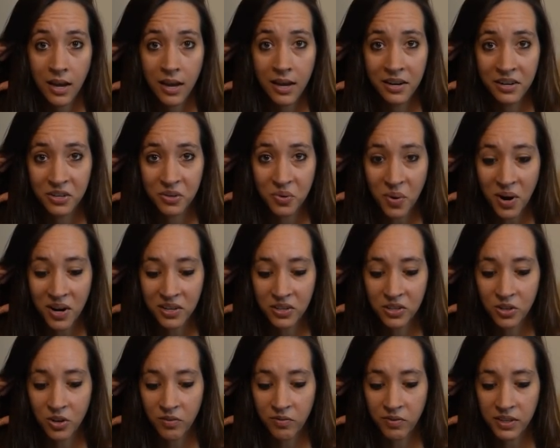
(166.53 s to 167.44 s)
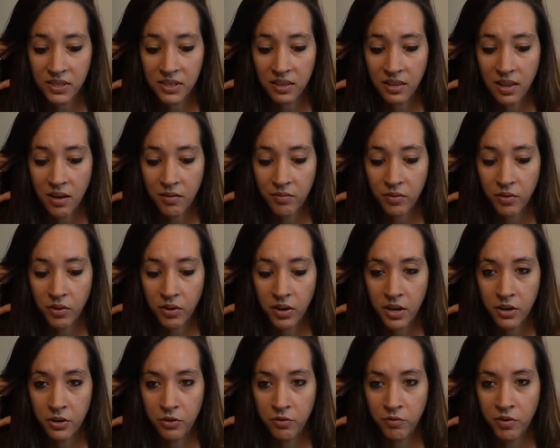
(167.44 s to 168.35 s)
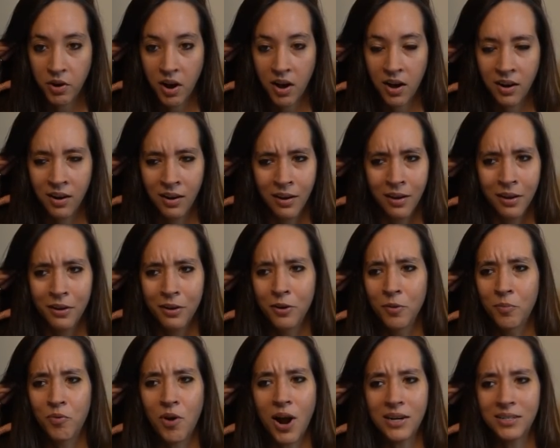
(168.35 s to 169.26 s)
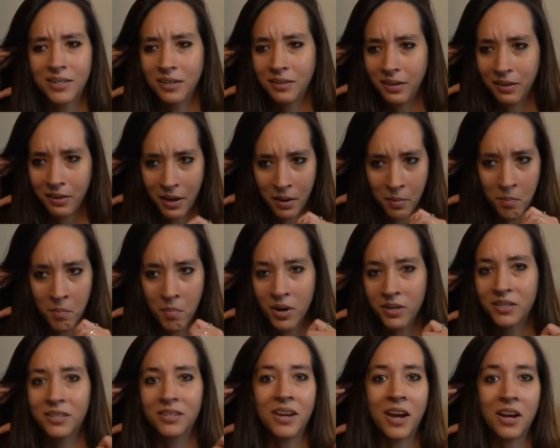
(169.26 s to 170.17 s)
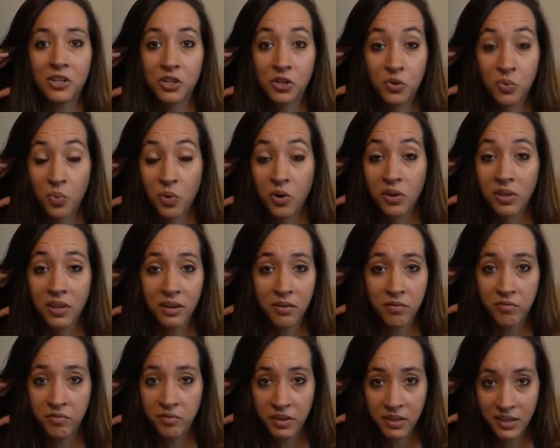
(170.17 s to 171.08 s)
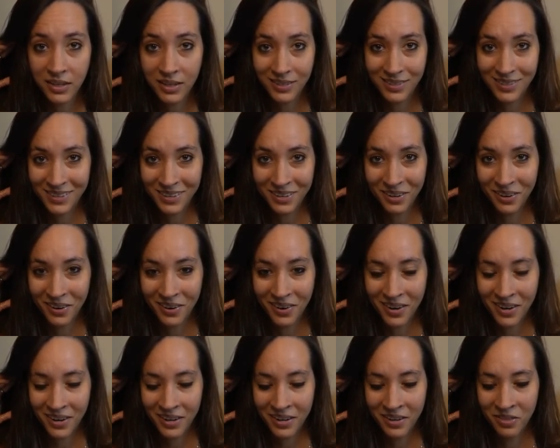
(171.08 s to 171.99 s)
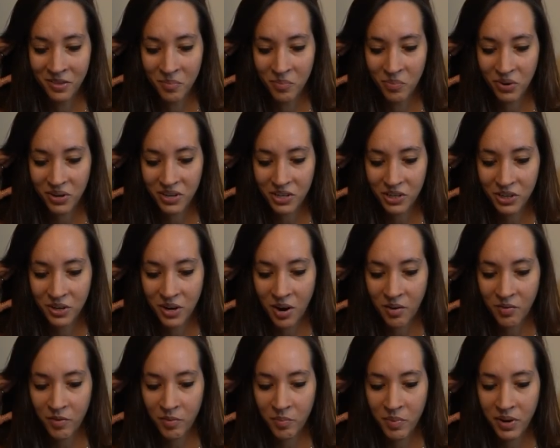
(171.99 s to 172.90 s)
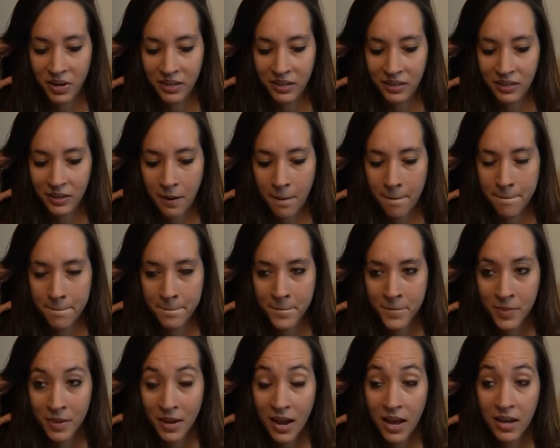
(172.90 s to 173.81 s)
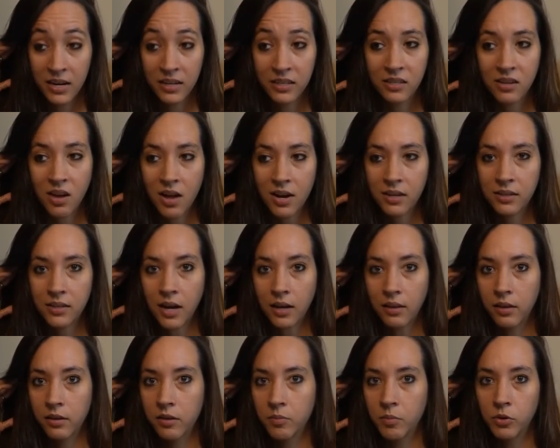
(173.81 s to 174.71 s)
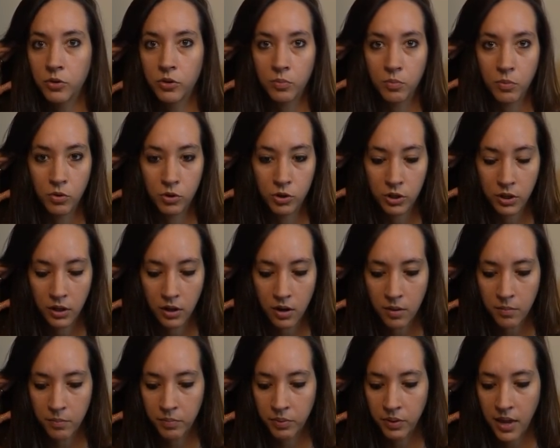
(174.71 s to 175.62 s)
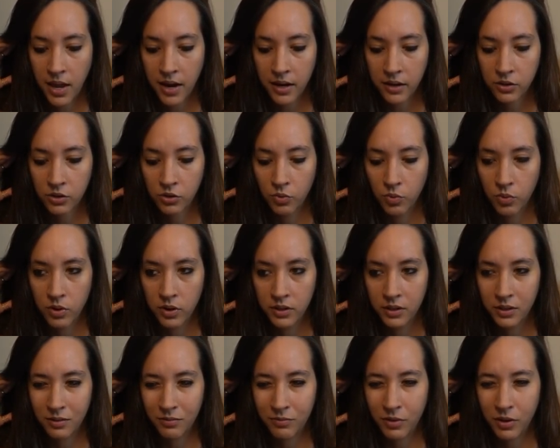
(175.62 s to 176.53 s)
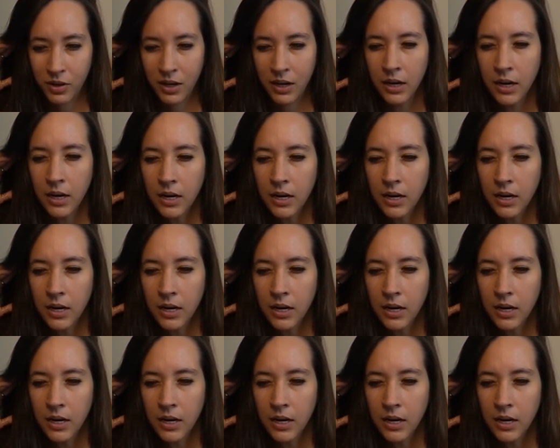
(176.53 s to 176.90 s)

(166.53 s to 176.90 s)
it is quite surface level and you've got you know, practically like mustache twirling villains here uh, in the British government. Um, and it's not exactly the most emotionally complex, nor is it very